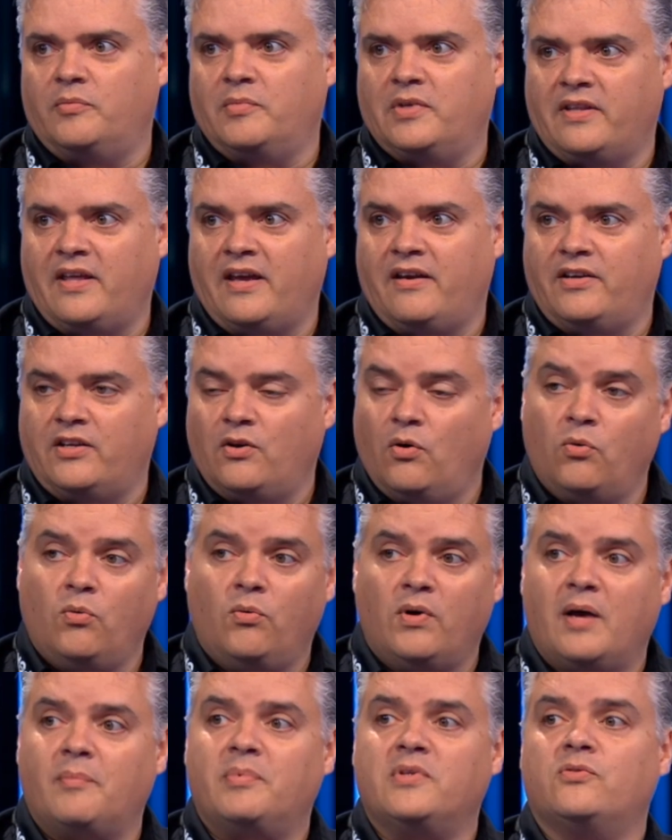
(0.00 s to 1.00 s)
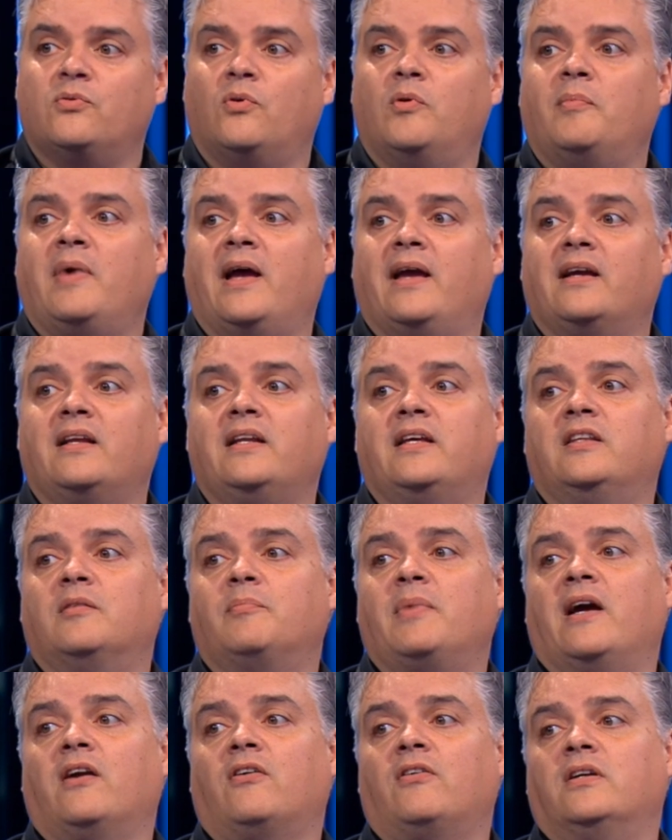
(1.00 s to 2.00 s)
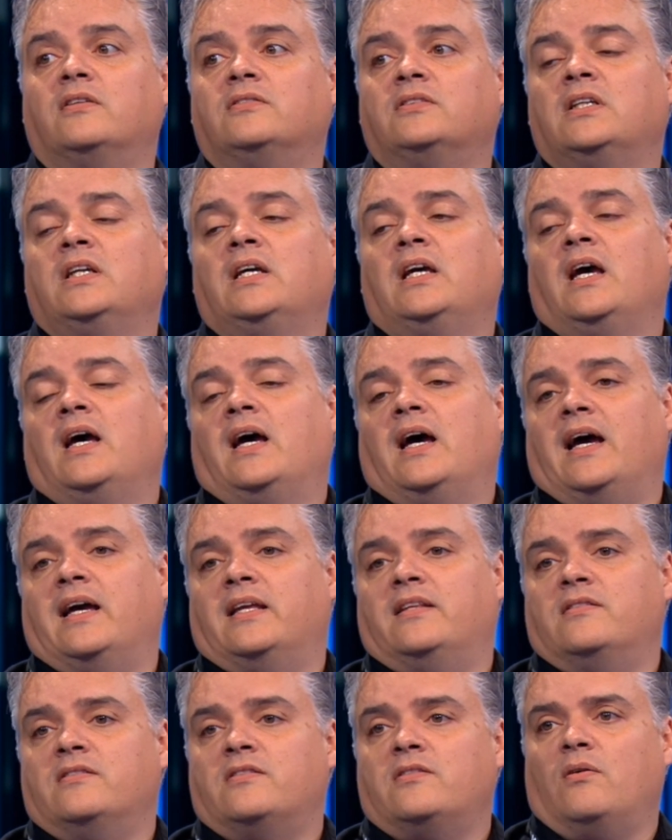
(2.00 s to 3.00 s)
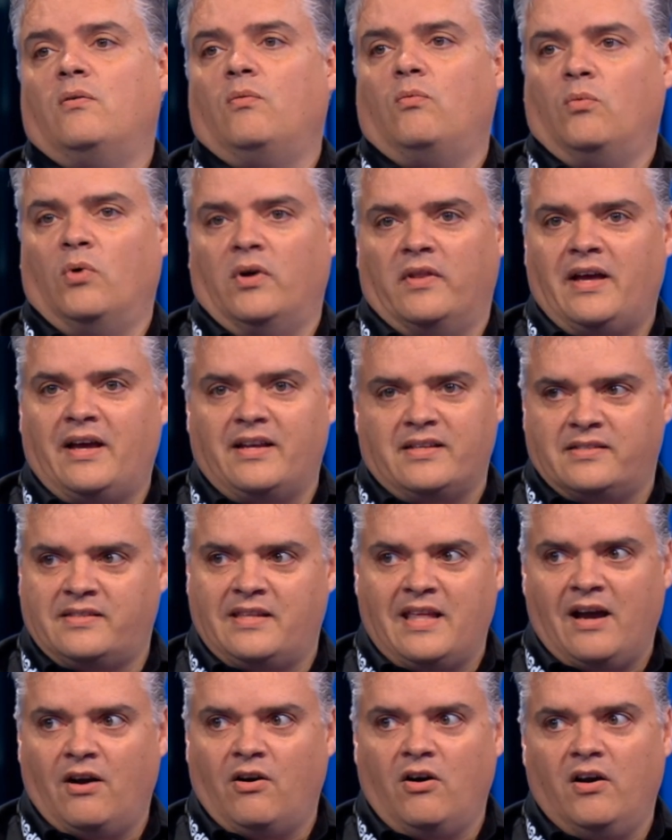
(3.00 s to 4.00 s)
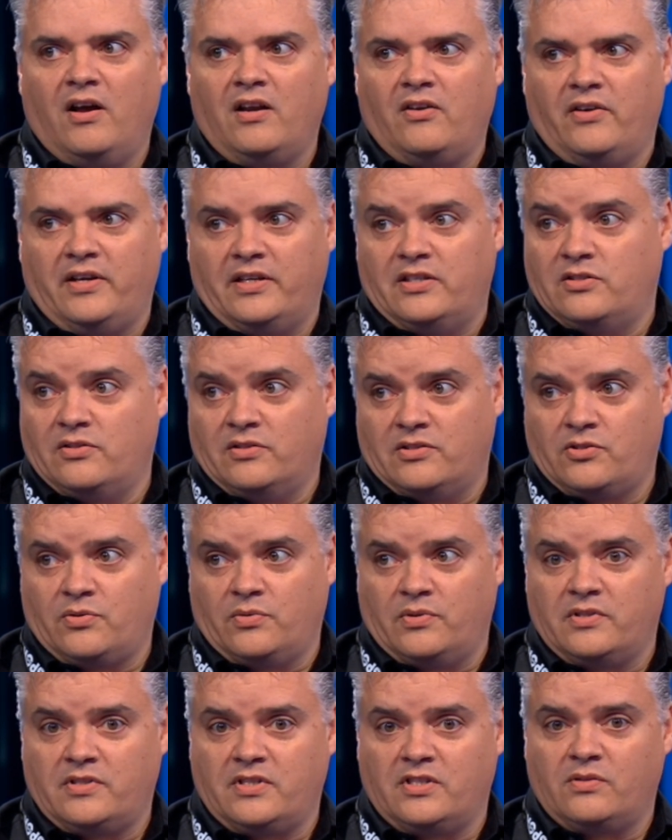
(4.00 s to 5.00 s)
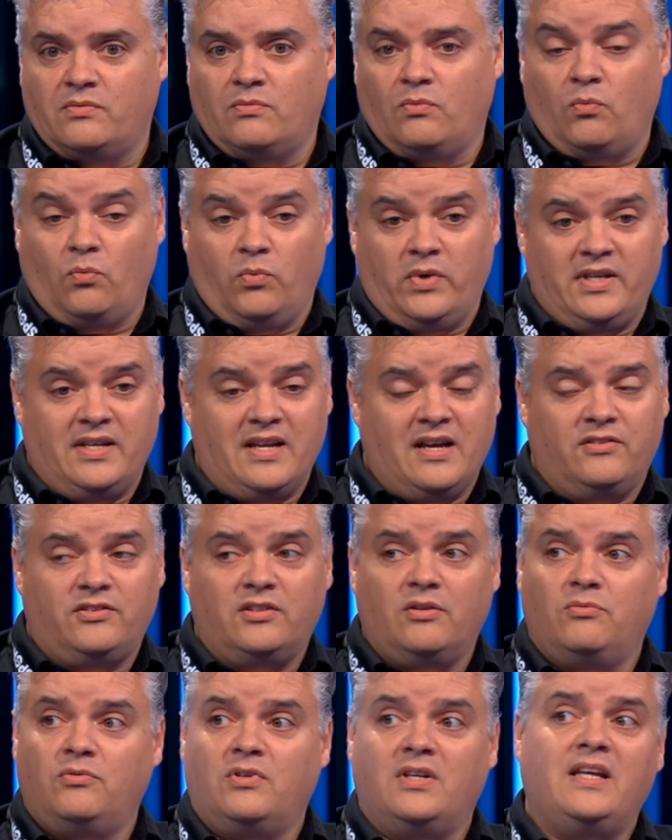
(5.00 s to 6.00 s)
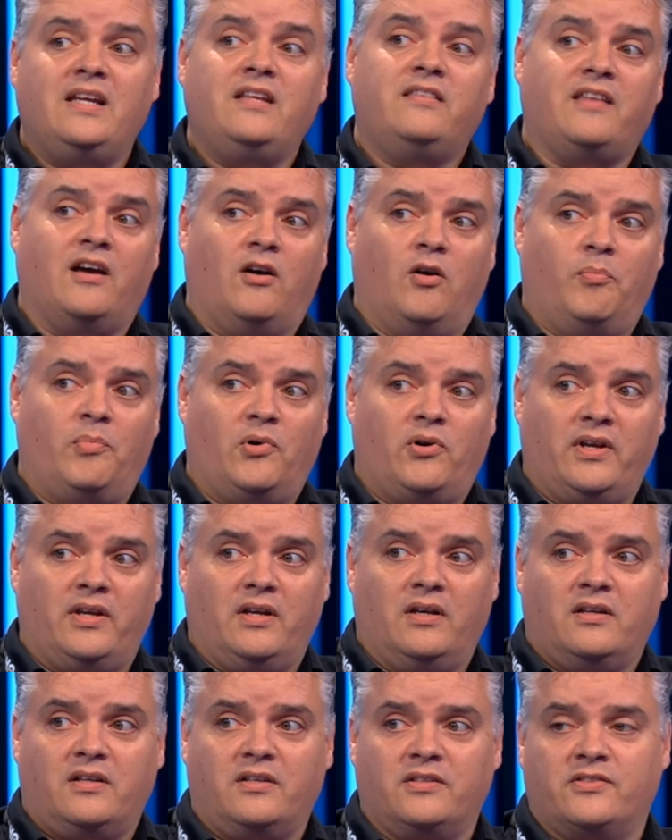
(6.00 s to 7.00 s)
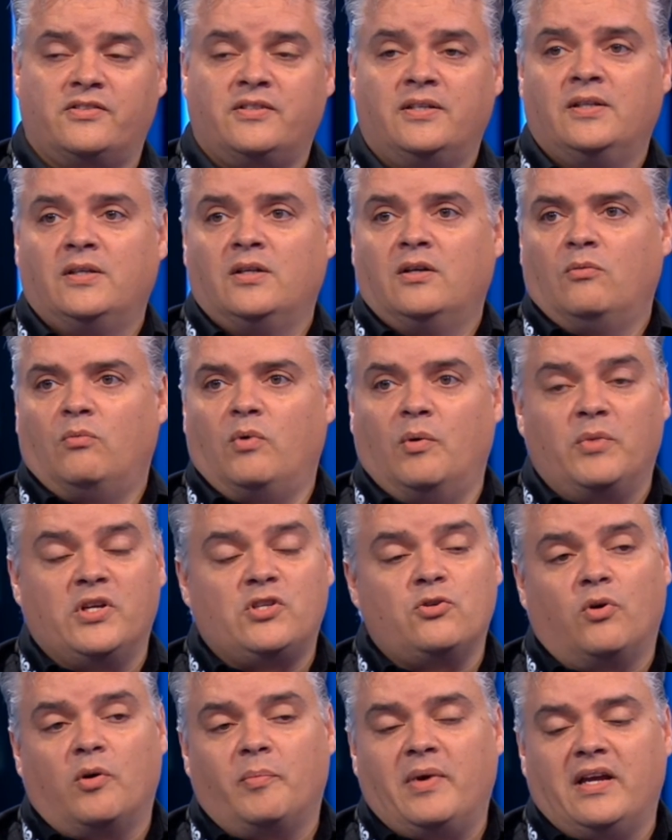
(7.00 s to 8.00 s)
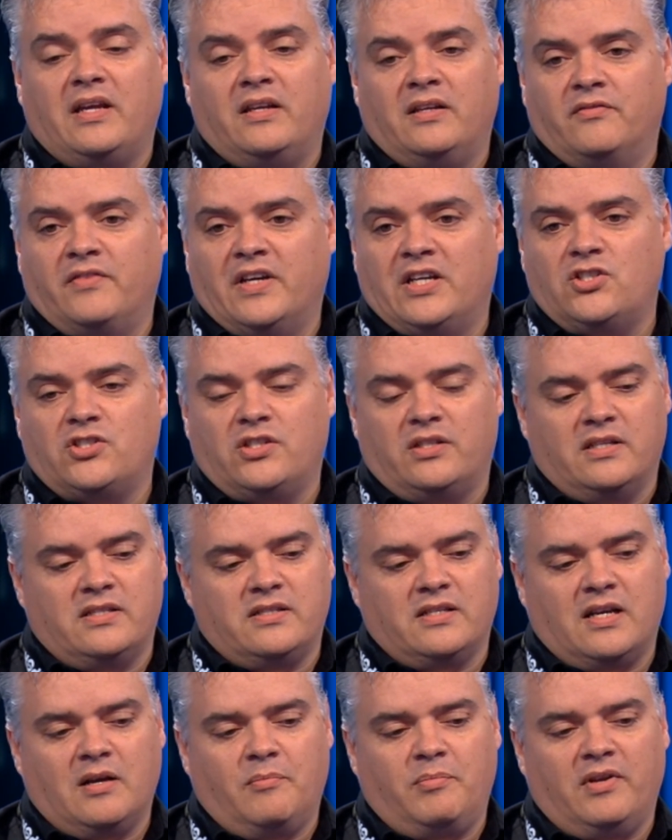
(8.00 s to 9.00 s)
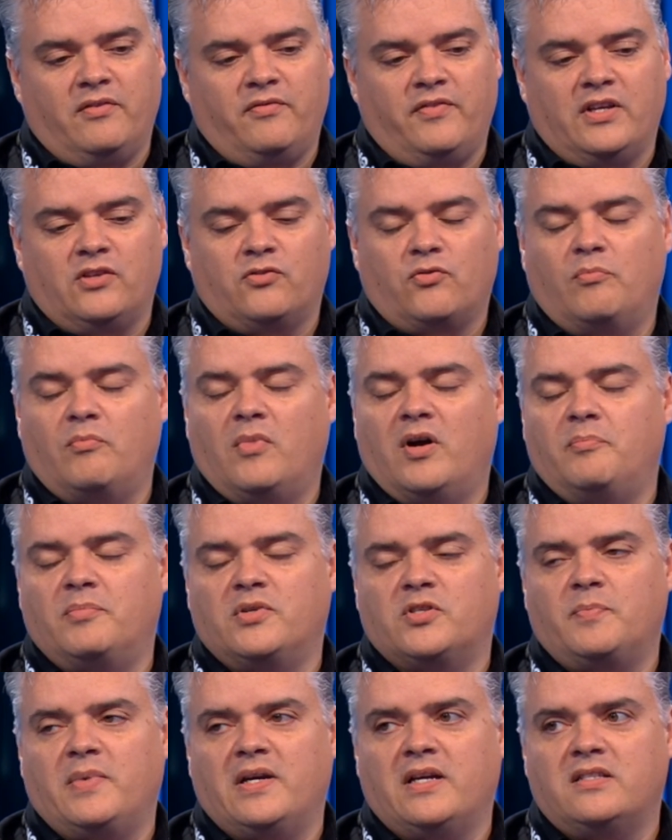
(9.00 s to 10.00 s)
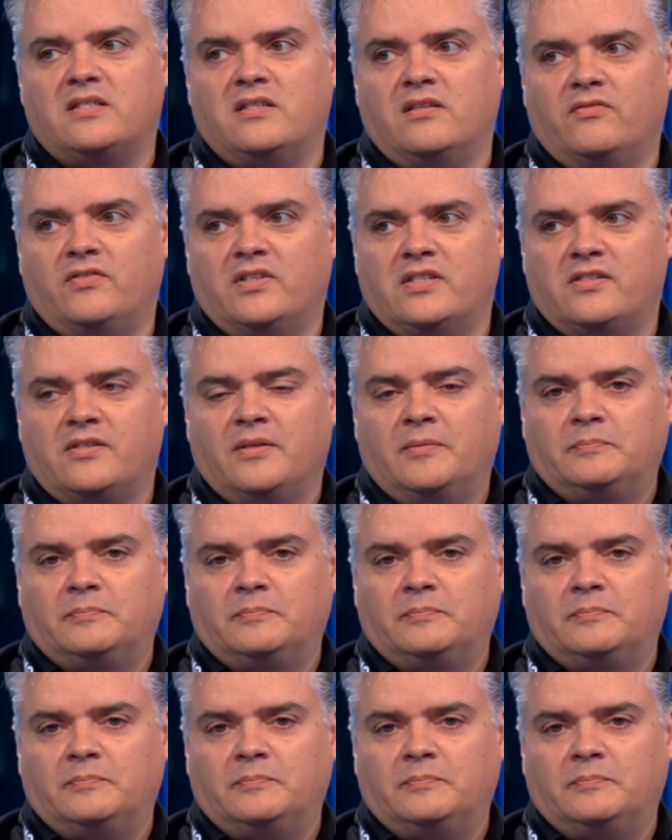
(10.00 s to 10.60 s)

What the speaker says: at there, and it all happens automatically in the background. And what that's now highlighting to us is we now don't need that operator, because when we talk about innovation, there's a couple of things from my perspective. Is